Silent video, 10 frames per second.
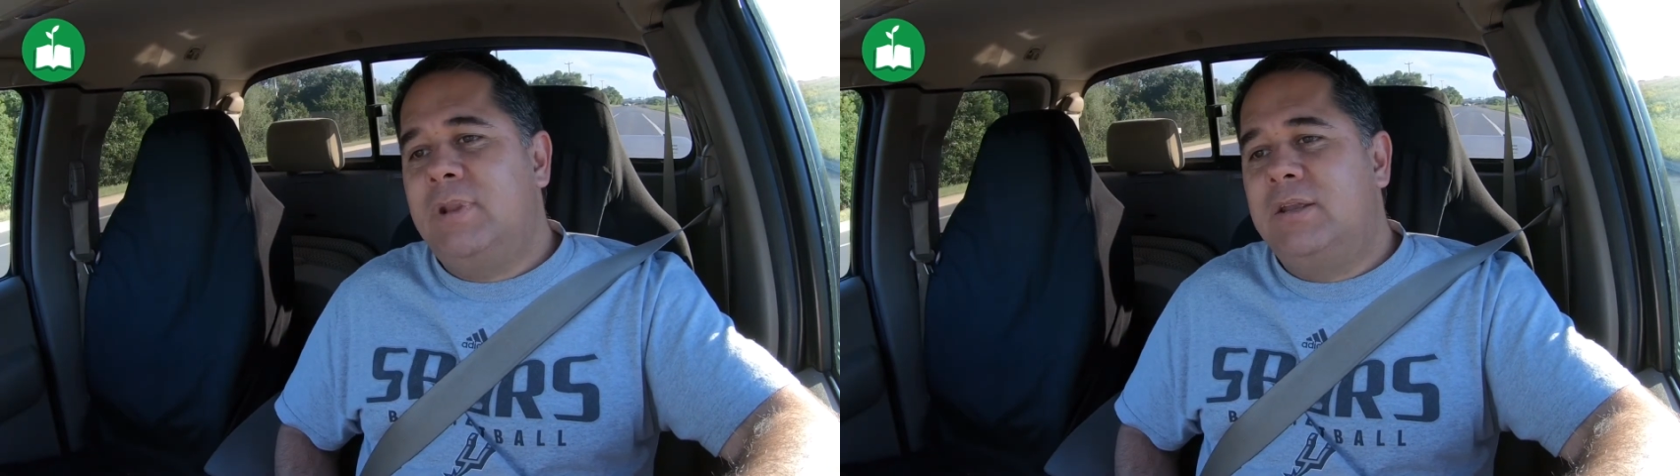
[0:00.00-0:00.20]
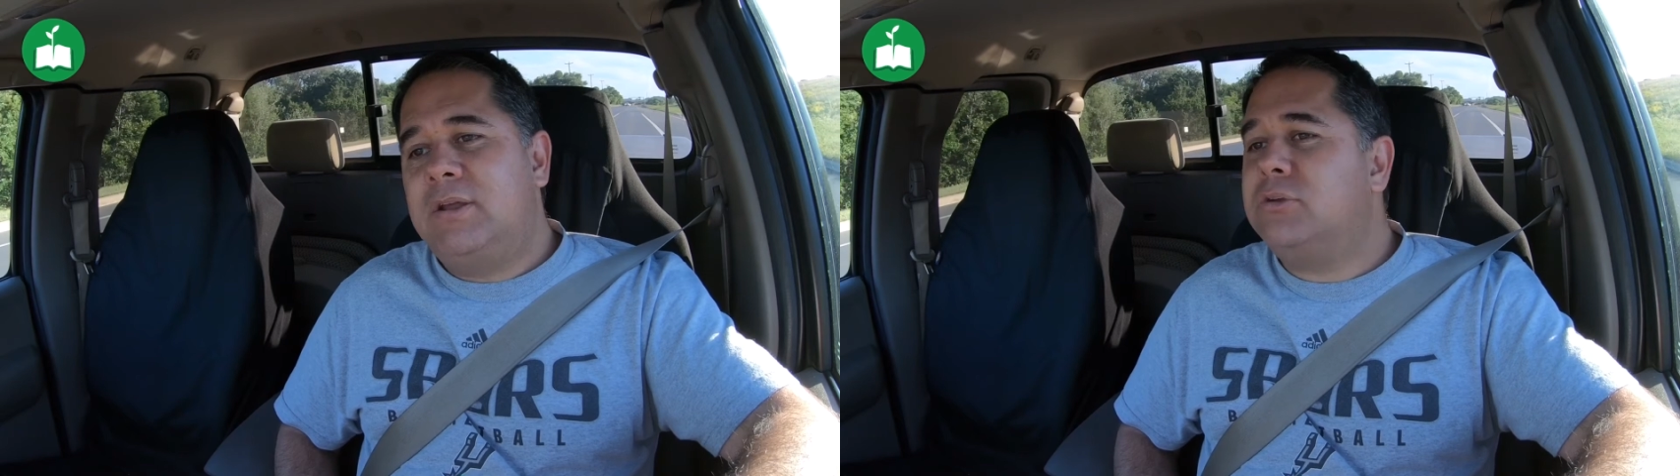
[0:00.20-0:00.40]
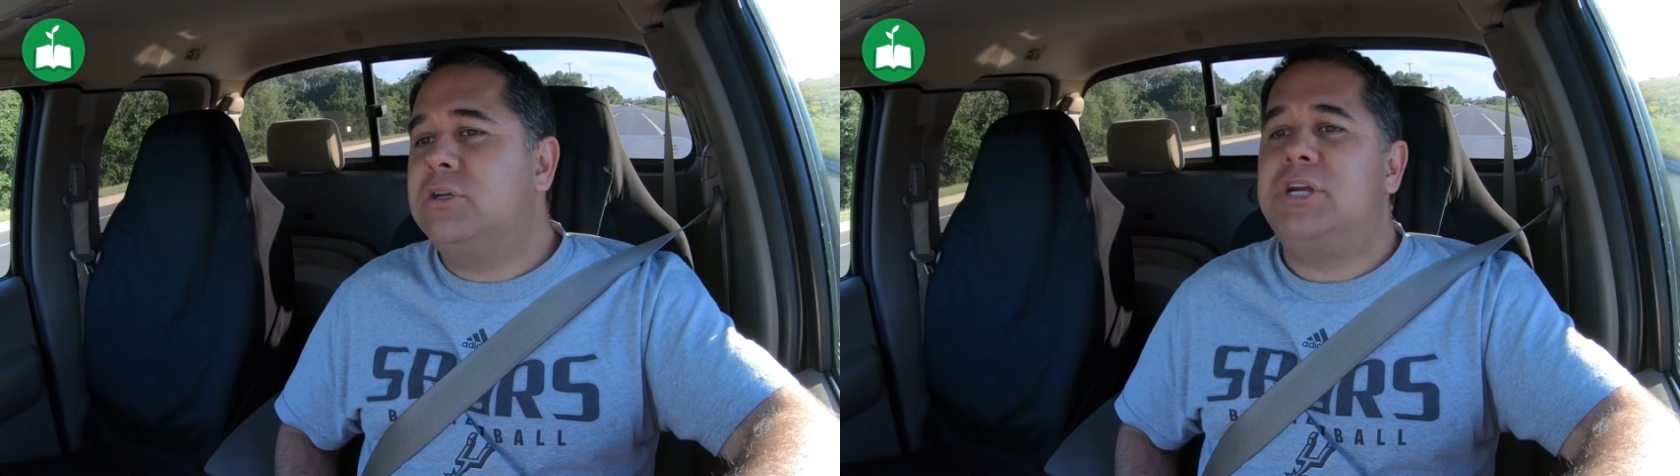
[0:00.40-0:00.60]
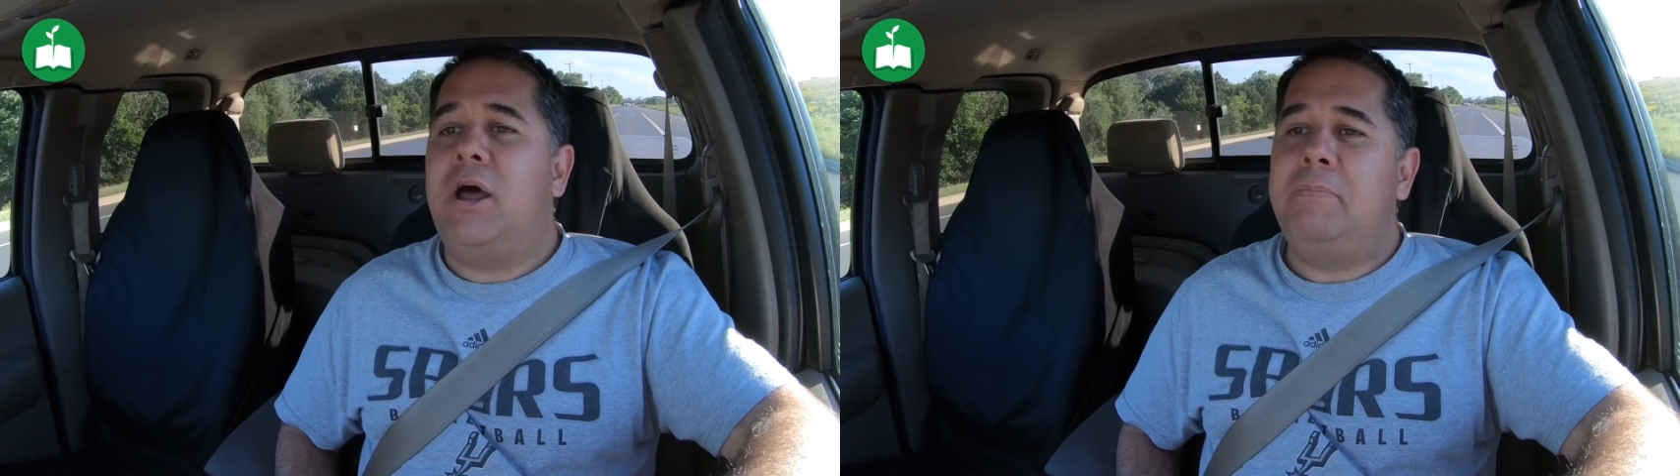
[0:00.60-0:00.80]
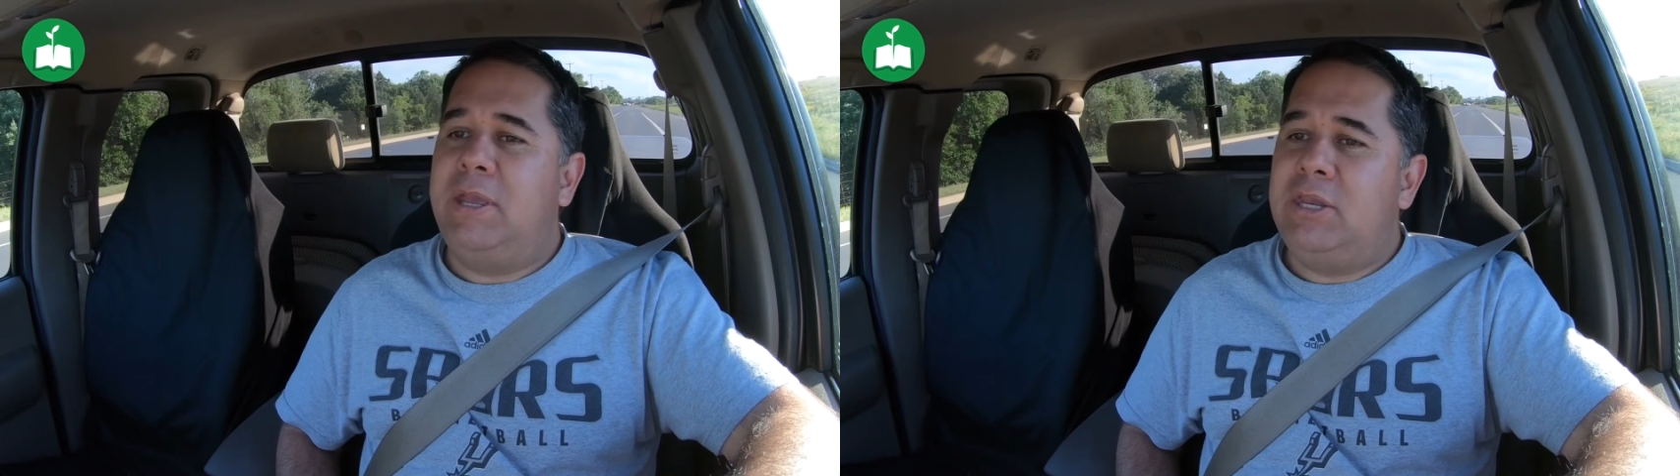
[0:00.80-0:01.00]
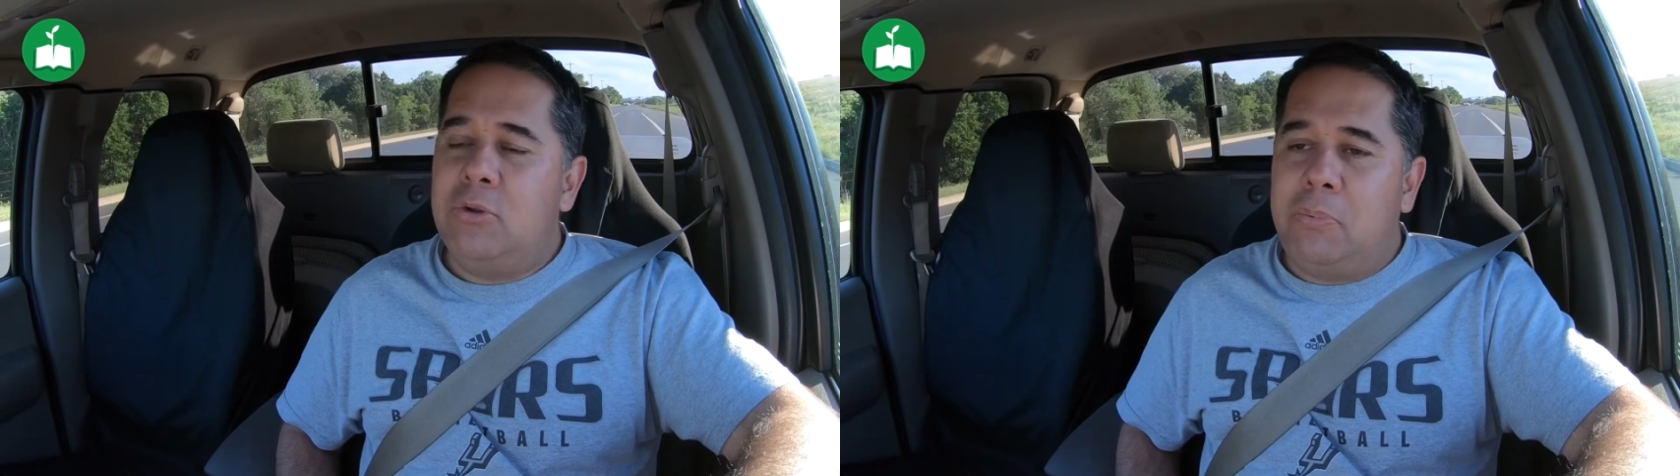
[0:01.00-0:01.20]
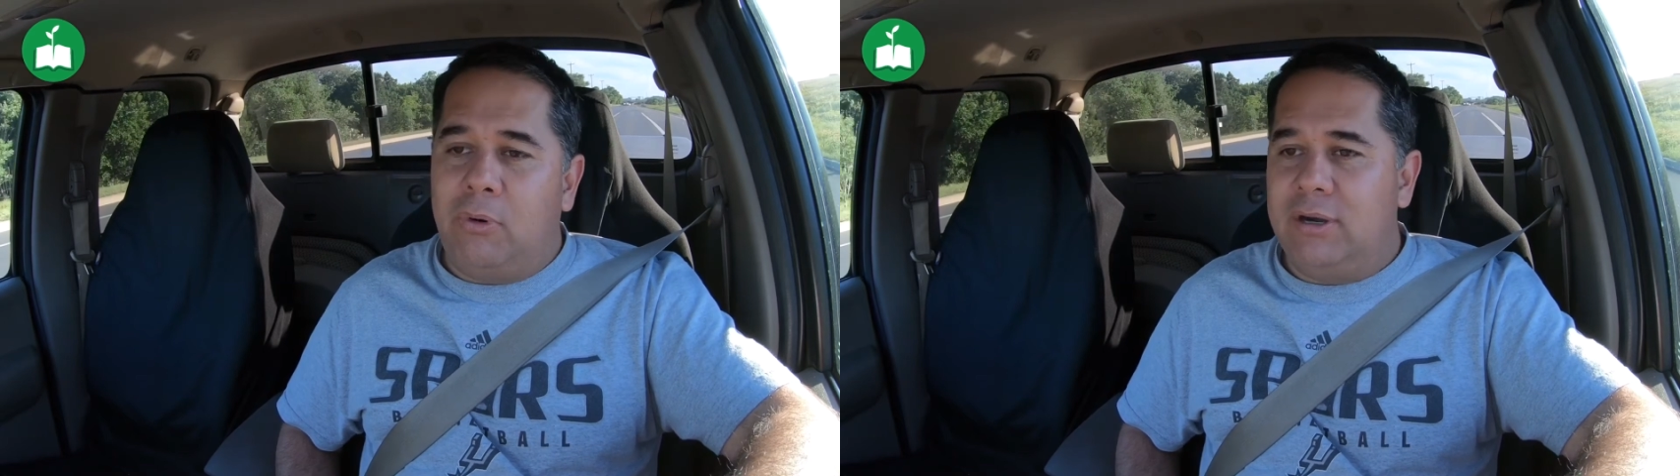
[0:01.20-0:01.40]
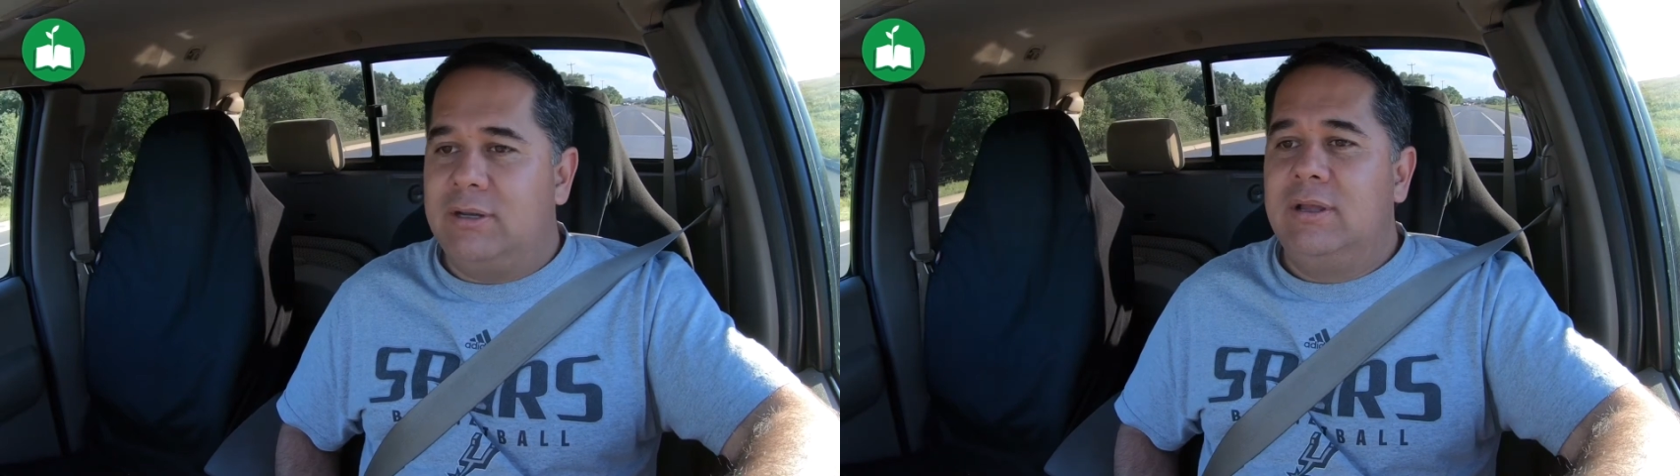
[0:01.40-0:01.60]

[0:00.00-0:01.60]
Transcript: Dr. John P. Newport.